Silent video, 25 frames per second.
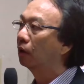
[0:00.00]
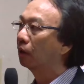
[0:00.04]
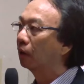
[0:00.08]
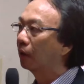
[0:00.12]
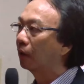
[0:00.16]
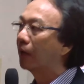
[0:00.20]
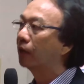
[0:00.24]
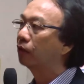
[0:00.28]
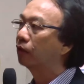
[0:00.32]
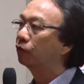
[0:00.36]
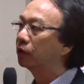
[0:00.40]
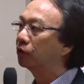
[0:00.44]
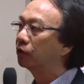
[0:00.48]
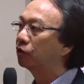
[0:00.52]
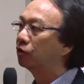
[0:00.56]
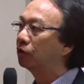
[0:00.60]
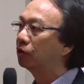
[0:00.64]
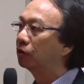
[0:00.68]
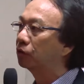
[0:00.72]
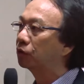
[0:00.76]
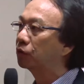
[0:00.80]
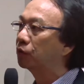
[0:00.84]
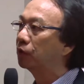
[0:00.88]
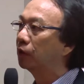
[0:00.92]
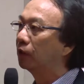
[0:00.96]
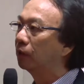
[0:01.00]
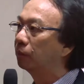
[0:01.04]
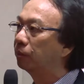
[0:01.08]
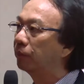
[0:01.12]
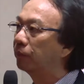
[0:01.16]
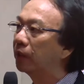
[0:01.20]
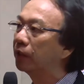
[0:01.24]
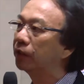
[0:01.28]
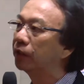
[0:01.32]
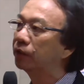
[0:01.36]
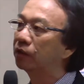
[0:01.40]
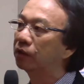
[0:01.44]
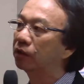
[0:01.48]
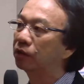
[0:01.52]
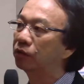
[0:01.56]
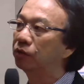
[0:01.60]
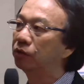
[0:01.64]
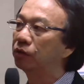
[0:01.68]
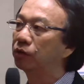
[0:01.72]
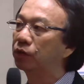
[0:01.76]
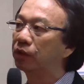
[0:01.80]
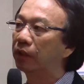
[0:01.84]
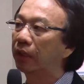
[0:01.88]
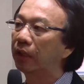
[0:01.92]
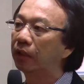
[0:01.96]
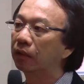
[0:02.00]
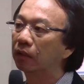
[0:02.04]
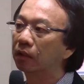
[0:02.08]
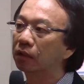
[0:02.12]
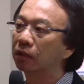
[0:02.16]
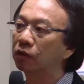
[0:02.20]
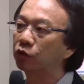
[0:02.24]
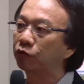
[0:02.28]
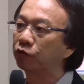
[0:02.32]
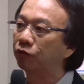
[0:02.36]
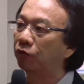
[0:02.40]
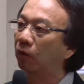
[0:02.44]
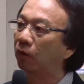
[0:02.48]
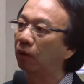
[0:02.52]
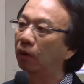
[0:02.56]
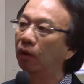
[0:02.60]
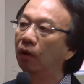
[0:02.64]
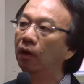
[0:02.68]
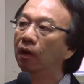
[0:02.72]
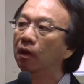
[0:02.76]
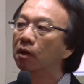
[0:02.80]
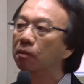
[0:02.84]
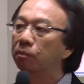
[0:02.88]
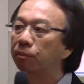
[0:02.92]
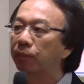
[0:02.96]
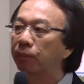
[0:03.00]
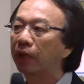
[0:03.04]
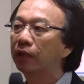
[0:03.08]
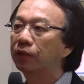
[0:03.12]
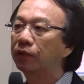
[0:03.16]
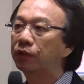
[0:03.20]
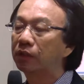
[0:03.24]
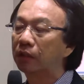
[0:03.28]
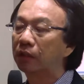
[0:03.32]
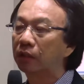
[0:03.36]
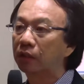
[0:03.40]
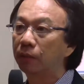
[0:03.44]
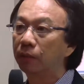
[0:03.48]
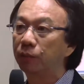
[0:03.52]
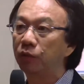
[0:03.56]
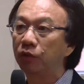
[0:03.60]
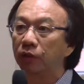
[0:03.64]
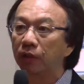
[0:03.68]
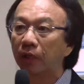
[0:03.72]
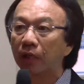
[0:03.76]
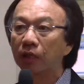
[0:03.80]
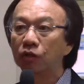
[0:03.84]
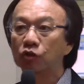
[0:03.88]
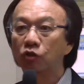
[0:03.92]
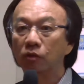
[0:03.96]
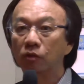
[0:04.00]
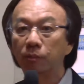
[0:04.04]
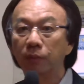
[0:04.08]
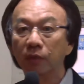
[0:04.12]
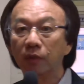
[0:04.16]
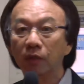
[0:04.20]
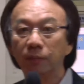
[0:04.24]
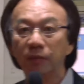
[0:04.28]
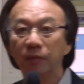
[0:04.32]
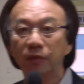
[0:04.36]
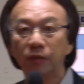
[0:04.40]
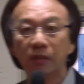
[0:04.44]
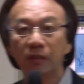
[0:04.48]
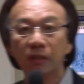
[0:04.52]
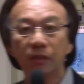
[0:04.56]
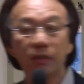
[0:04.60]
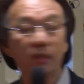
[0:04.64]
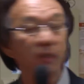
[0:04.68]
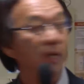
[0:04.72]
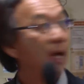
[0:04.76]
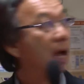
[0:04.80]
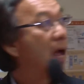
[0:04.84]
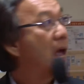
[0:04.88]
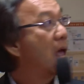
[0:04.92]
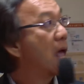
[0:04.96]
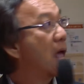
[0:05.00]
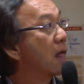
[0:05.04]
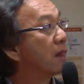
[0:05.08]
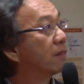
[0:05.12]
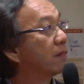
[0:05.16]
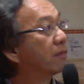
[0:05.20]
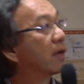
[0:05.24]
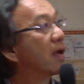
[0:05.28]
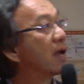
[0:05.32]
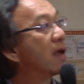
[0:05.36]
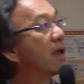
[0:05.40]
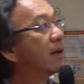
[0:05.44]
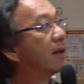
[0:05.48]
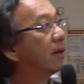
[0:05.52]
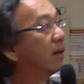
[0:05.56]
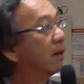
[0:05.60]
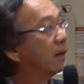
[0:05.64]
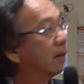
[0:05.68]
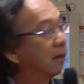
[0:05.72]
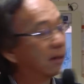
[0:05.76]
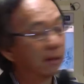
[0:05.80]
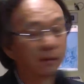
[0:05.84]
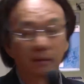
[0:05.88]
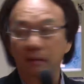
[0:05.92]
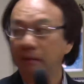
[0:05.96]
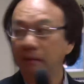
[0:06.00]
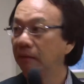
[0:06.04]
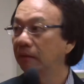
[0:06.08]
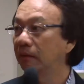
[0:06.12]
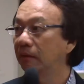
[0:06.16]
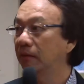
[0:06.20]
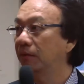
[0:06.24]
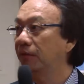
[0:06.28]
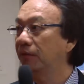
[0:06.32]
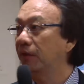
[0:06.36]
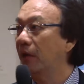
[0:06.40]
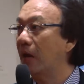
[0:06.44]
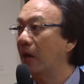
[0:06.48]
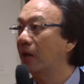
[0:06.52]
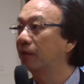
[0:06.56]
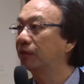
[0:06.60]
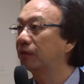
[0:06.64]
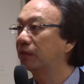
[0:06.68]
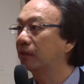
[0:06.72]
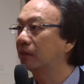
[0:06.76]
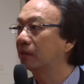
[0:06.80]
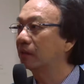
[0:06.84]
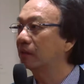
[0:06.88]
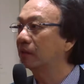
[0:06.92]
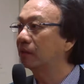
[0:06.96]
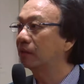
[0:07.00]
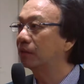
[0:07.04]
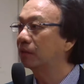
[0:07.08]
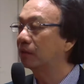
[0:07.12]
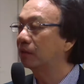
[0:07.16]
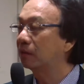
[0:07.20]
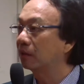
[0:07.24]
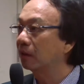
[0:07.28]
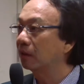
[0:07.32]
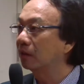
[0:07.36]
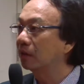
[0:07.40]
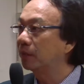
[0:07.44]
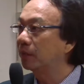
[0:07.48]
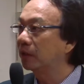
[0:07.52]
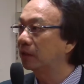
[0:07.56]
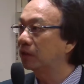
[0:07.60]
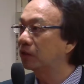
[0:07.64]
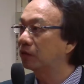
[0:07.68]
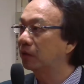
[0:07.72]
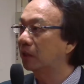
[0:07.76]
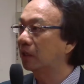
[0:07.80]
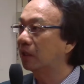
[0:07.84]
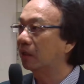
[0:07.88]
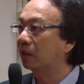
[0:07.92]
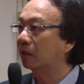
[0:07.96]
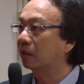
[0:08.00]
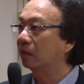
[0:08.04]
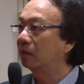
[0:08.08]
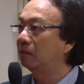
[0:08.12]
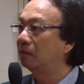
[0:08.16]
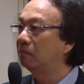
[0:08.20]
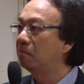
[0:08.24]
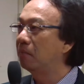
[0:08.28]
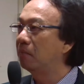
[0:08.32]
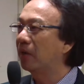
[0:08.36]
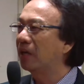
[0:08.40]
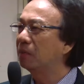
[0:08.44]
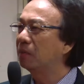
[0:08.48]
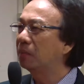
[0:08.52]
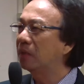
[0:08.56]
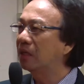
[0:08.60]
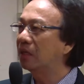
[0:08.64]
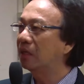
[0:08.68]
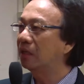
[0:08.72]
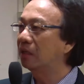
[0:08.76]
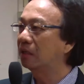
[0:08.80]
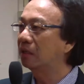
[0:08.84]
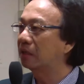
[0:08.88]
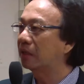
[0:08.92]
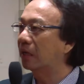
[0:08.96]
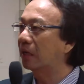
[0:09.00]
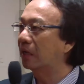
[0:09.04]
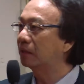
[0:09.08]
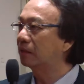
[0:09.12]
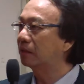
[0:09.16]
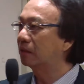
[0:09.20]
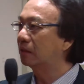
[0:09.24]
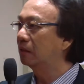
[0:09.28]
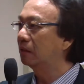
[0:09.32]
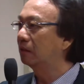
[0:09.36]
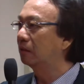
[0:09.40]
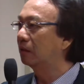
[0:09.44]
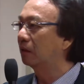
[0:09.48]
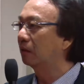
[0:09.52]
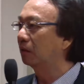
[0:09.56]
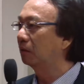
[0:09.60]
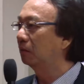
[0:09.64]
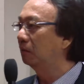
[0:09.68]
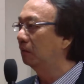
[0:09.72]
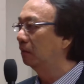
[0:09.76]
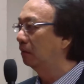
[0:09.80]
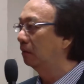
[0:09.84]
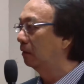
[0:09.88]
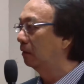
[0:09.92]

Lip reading: language use, the ability to use English for basic communication purposes, then the answer is a little bit trickier. Maybe? Yes? No?